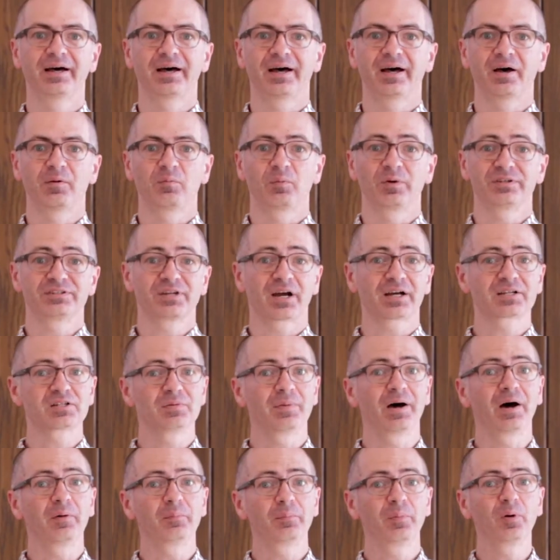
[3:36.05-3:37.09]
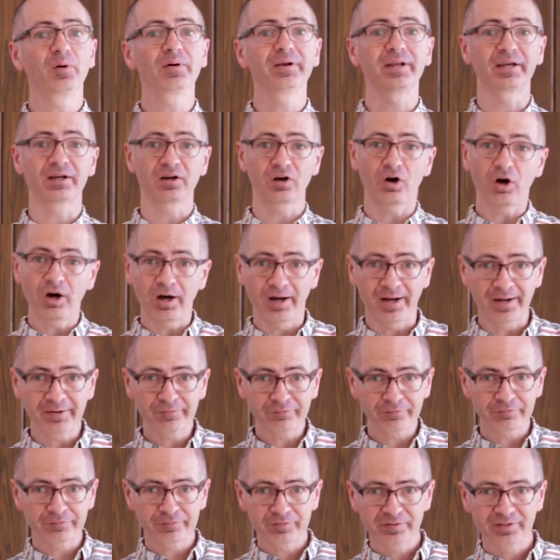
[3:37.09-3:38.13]
um, we talked about putting
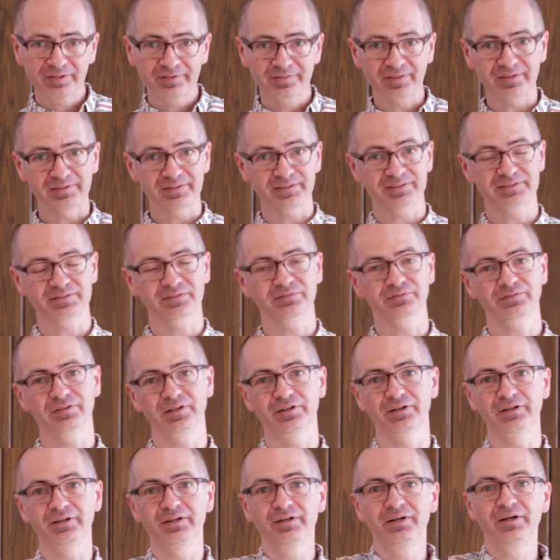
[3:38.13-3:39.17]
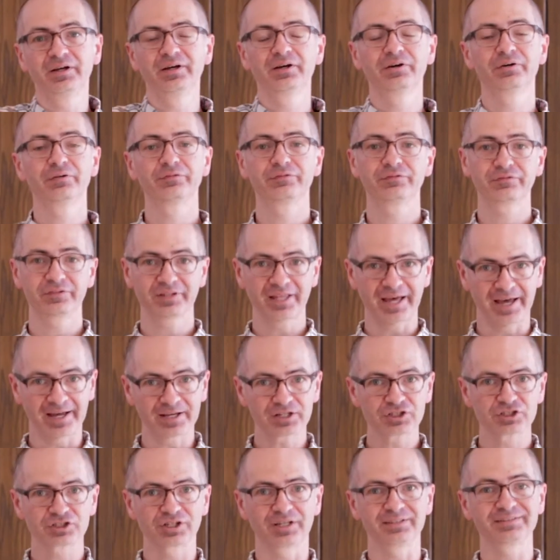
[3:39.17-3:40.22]
off the deeds of the
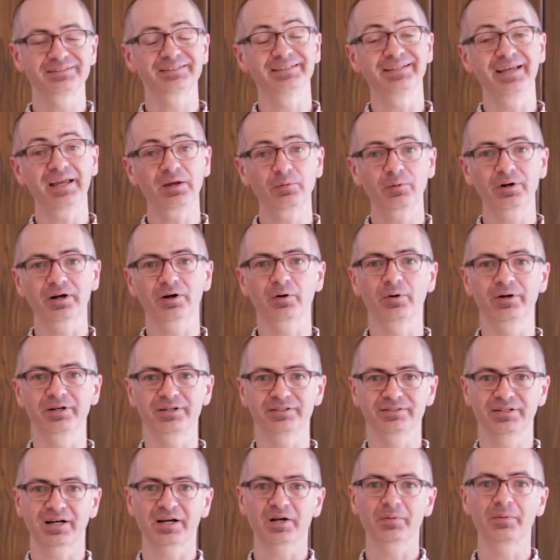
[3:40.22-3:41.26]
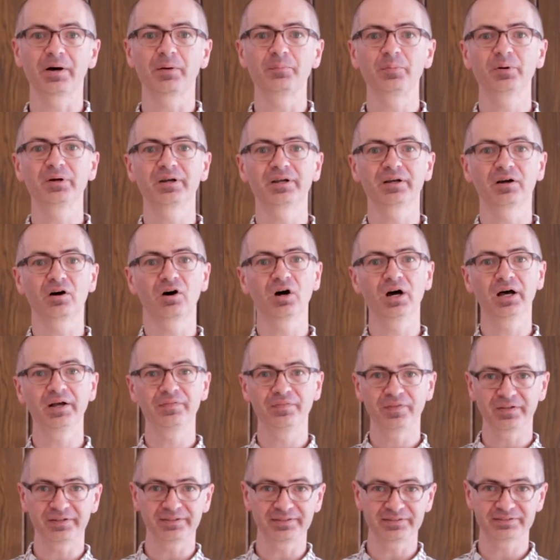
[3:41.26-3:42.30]
flesh, and today we're going to talk about putting
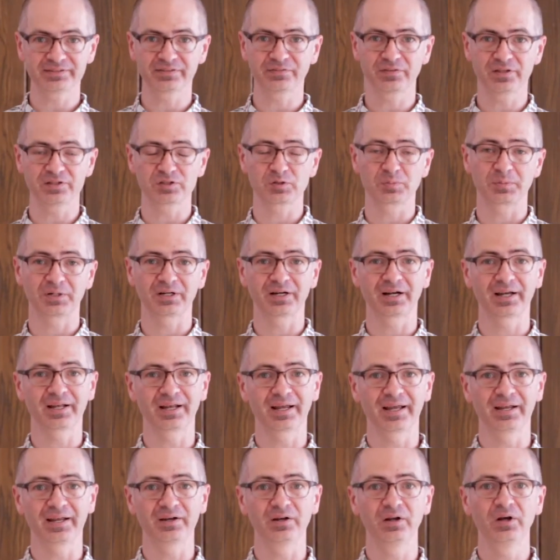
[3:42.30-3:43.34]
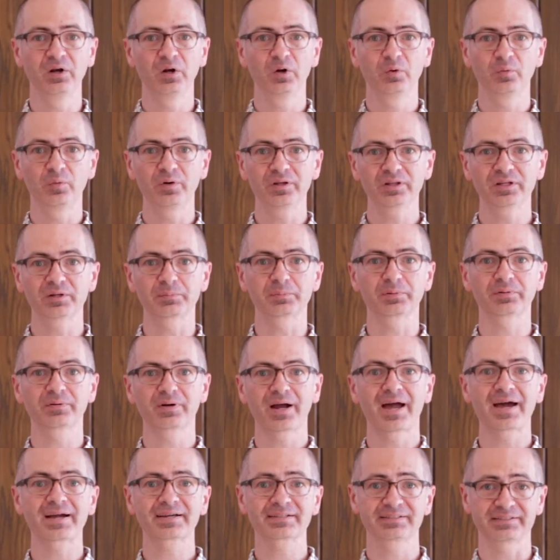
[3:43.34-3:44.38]
on the deeds of the Spirit and really
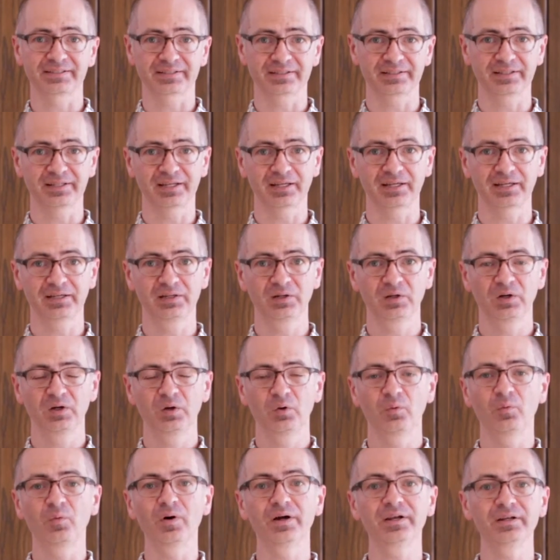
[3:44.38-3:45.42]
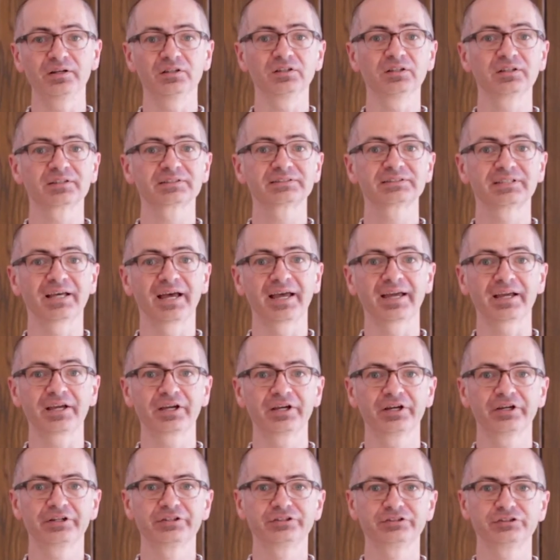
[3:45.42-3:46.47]
practically what it looks
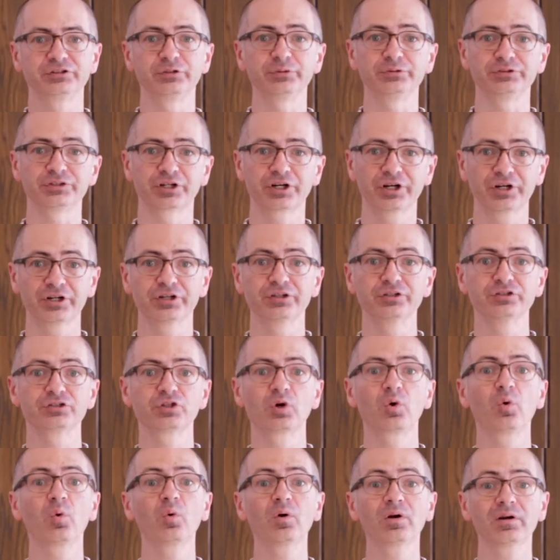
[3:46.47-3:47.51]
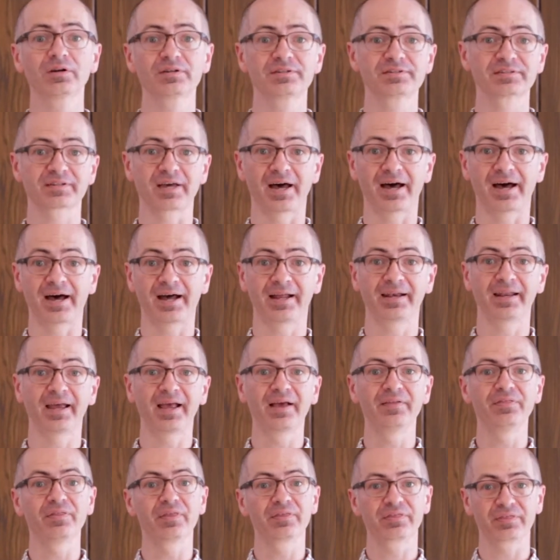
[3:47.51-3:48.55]
like to turn towards God
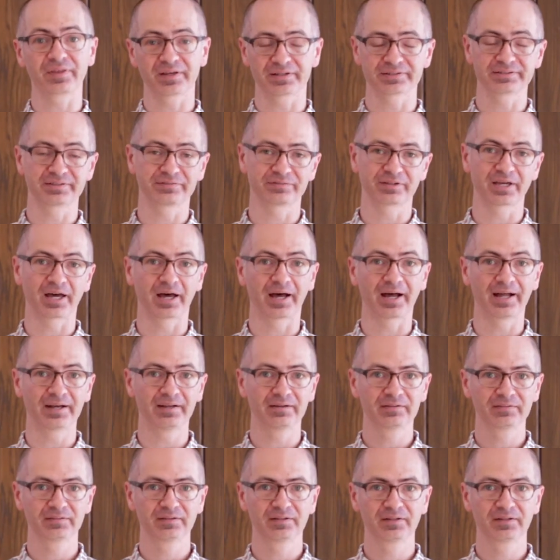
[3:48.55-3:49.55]
and the things of God.